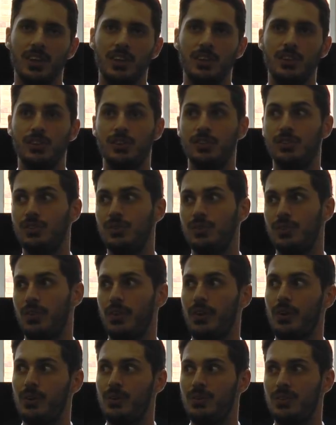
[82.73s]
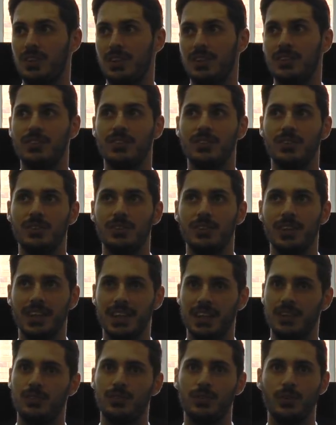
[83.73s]
You could use those into an
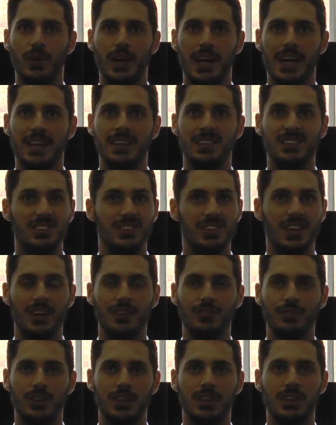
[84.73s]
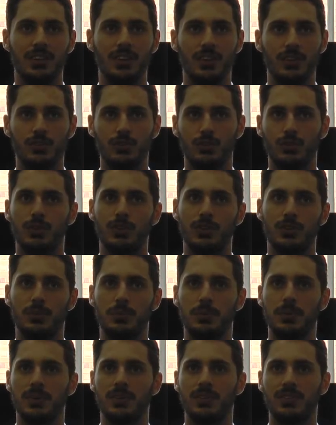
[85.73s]
H4n, you get a really nice crisp
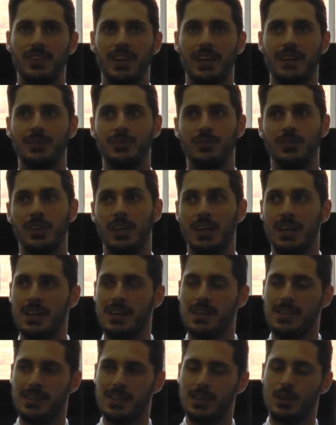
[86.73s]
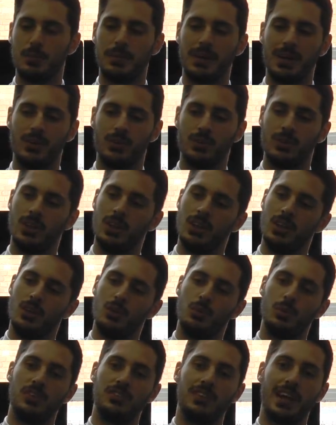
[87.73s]
sound. Think about
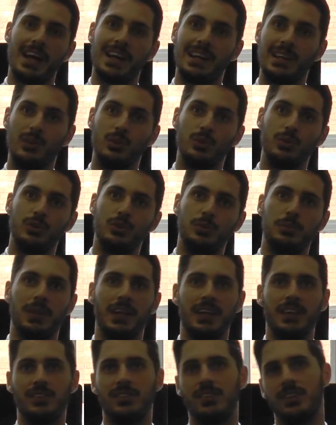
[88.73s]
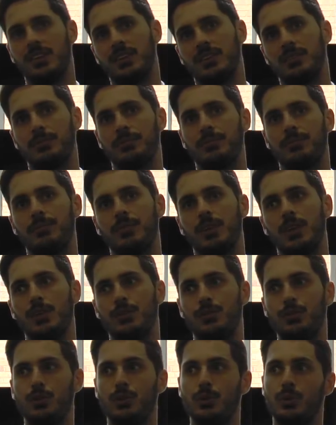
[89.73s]
which angle you place it.
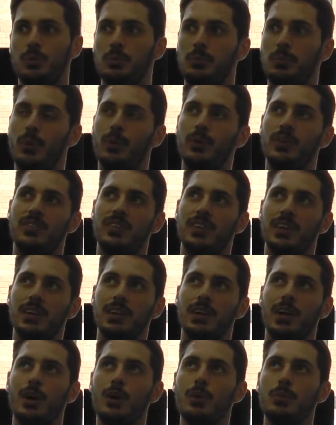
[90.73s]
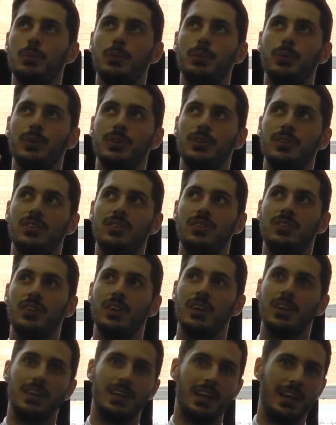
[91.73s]
If you point it upwards
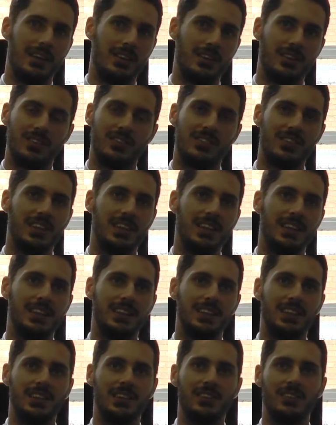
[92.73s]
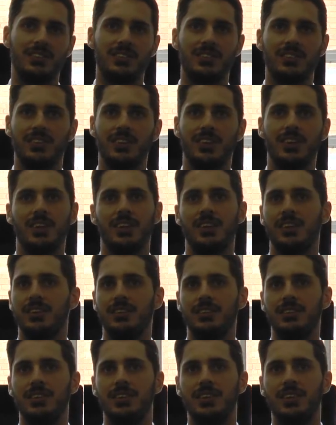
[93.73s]
and the ceiling is,
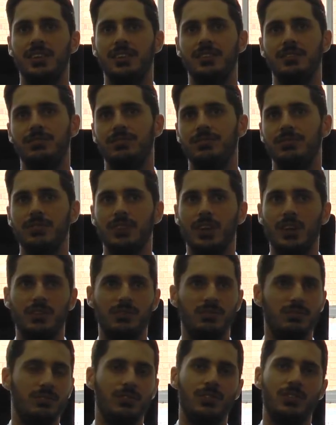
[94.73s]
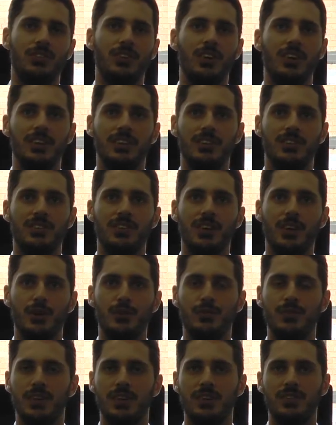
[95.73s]
a solid
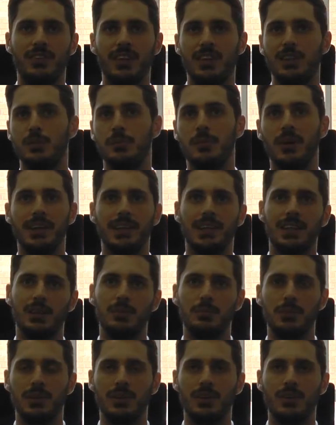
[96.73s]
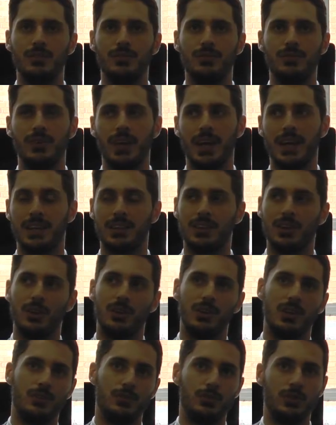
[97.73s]
surface, then you might get a bit of echo.
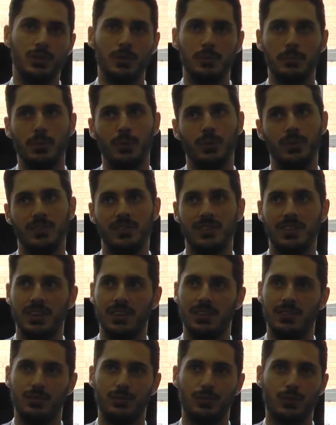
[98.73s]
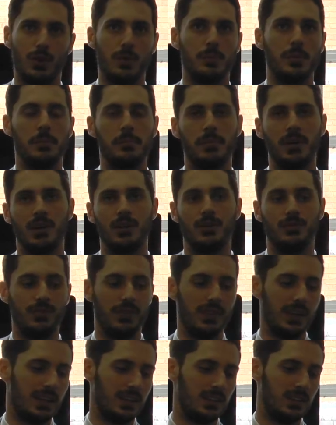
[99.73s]
If you can point it from above,
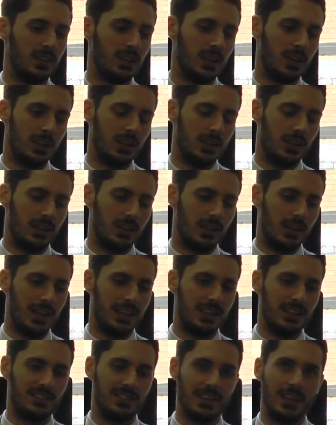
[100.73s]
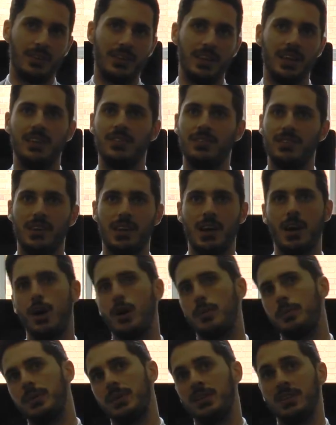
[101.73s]
then any sound that hits the
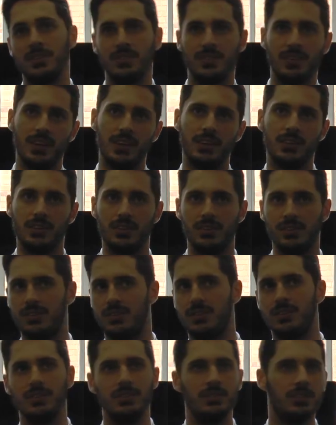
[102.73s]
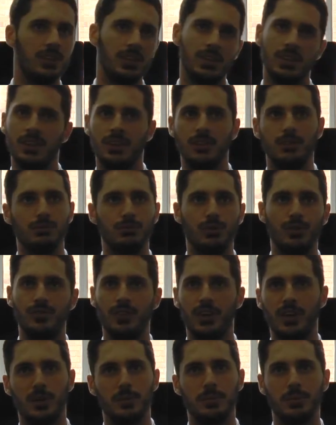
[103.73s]
carpet isn't then going to
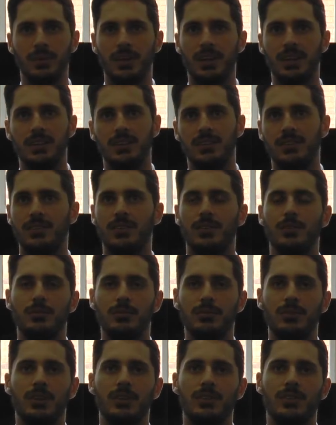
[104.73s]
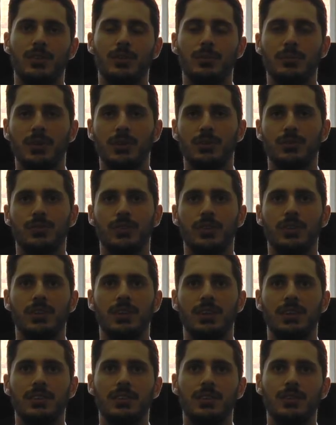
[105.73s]
reverberate into the microphone
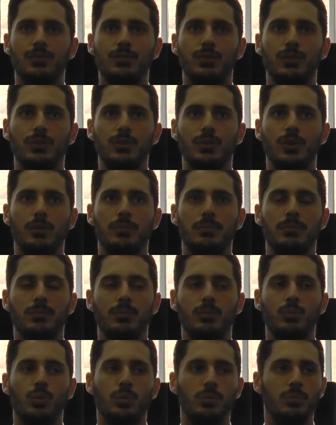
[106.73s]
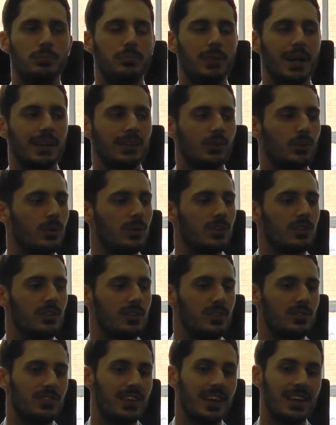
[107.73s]
and give you a bad
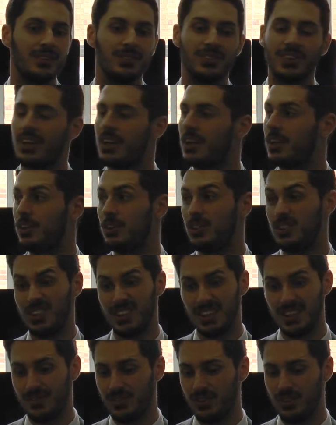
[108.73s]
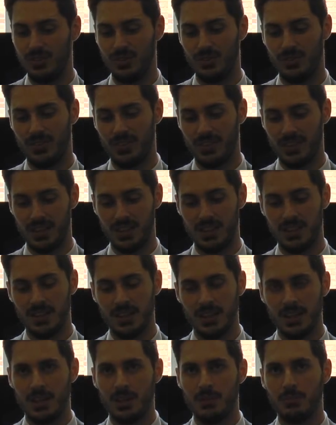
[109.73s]
quality of sound. You could even use the
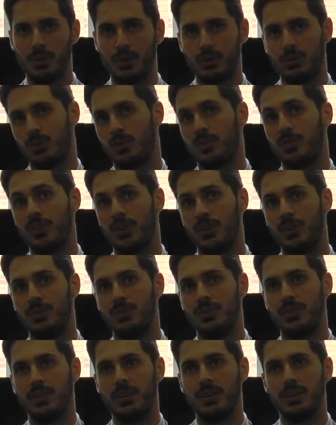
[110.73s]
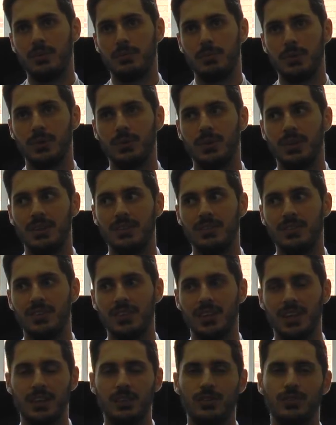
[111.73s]
microphones that are built into
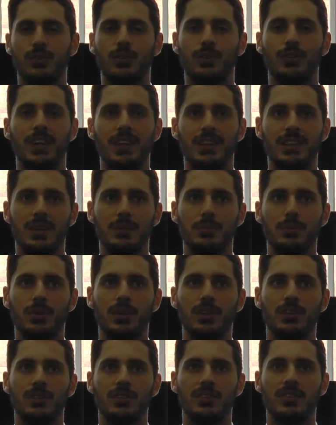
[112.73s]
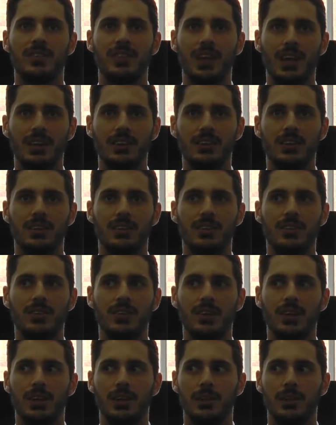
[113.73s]
the H4n, they're pretty good standards.